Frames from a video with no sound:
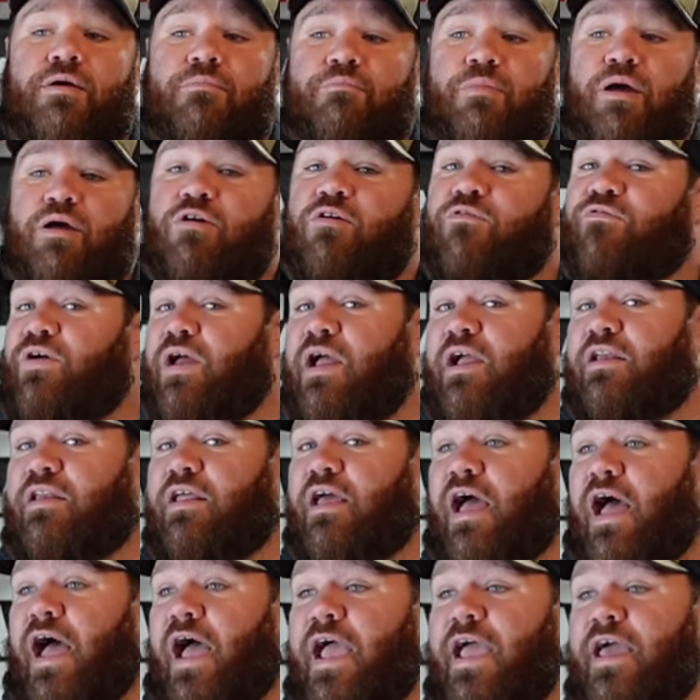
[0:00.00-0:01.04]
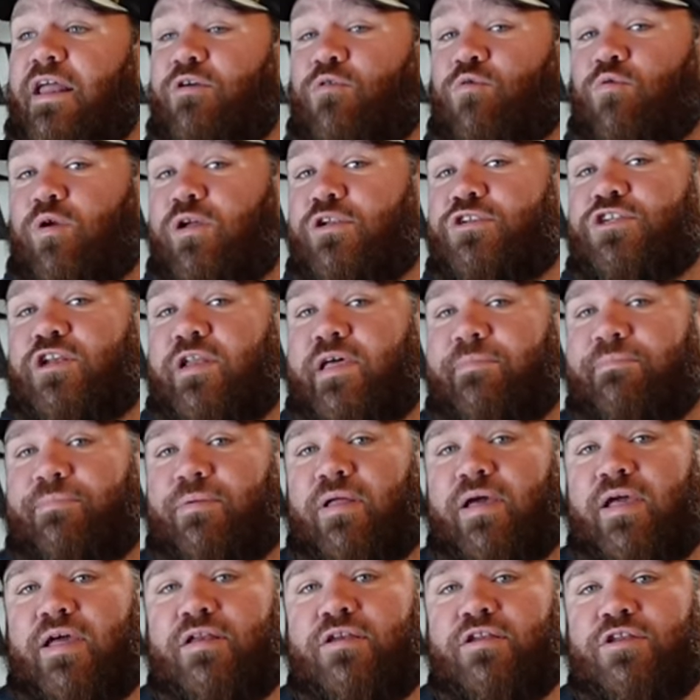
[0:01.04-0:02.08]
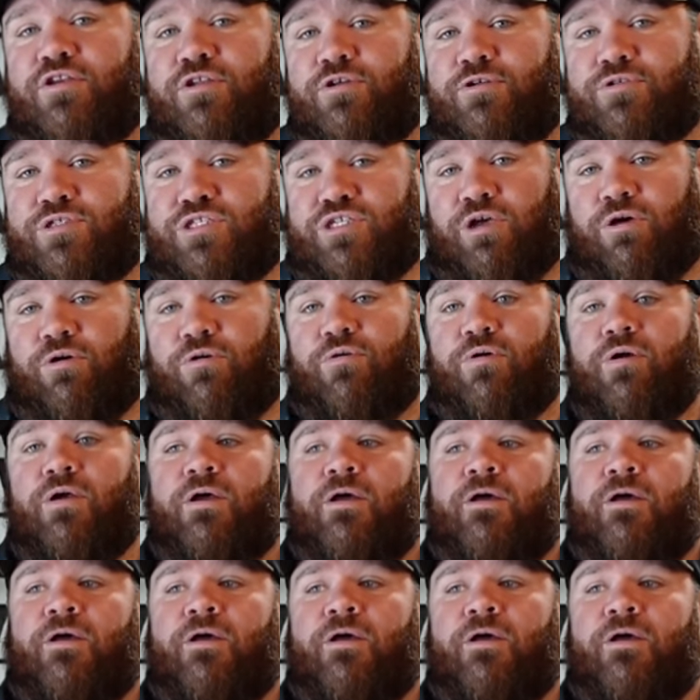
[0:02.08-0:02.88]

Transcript: Matter of fact, I had originally planned to do so.